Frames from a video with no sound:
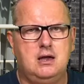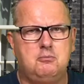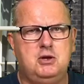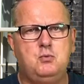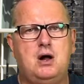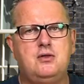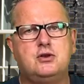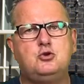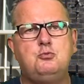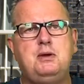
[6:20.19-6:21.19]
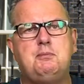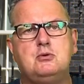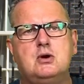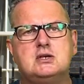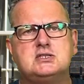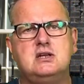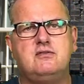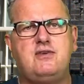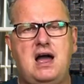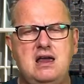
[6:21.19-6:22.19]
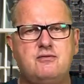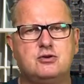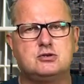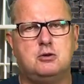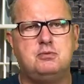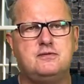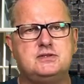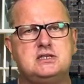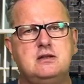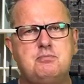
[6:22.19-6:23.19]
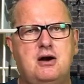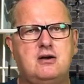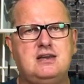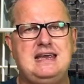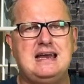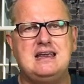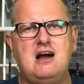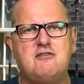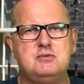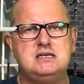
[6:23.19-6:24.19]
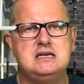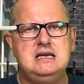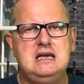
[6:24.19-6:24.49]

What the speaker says: Meanwhile, the two people who are still vying for top office in the party and government